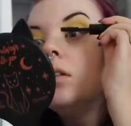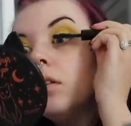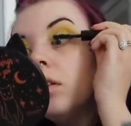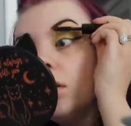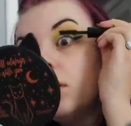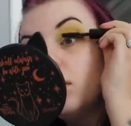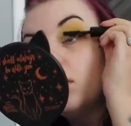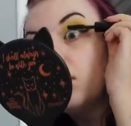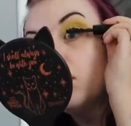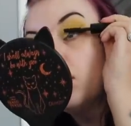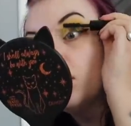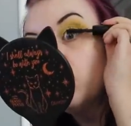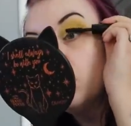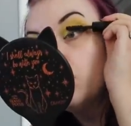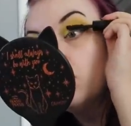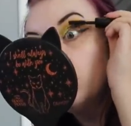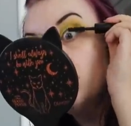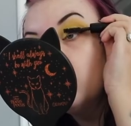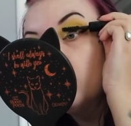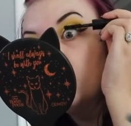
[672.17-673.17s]

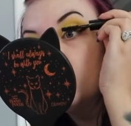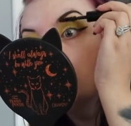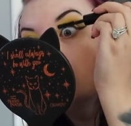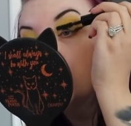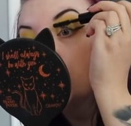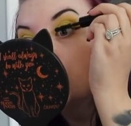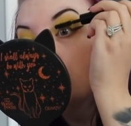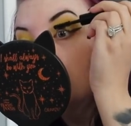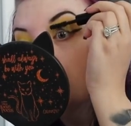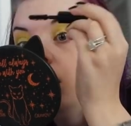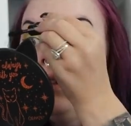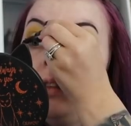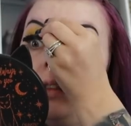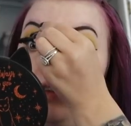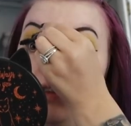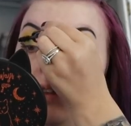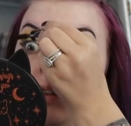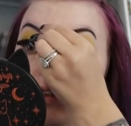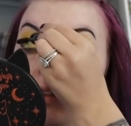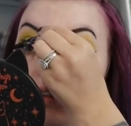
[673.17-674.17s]

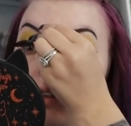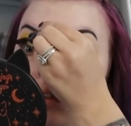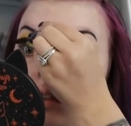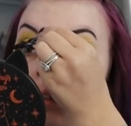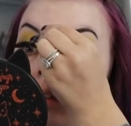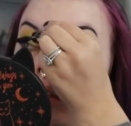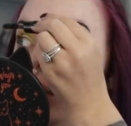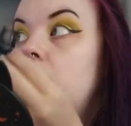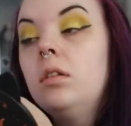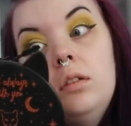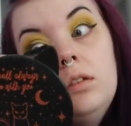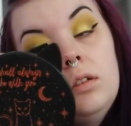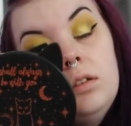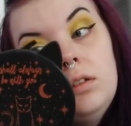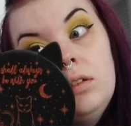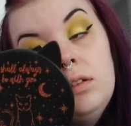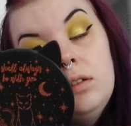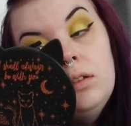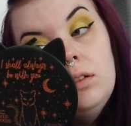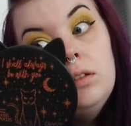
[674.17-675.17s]

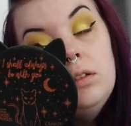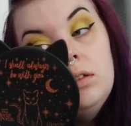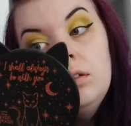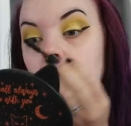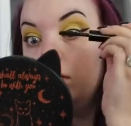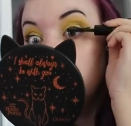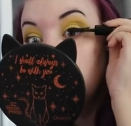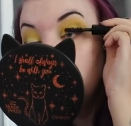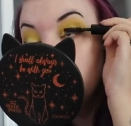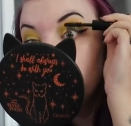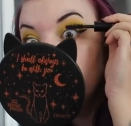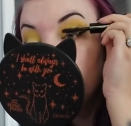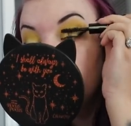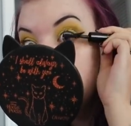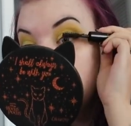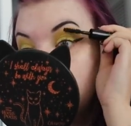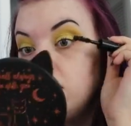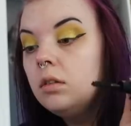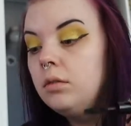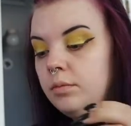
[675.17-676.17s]

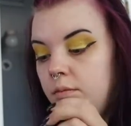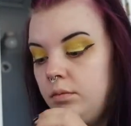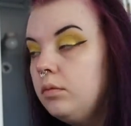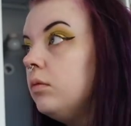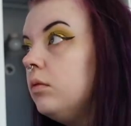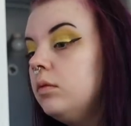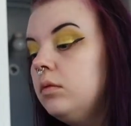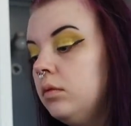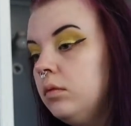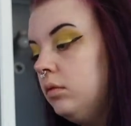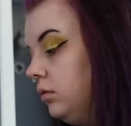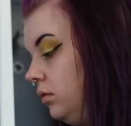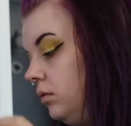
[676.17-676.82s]
Nothing is said.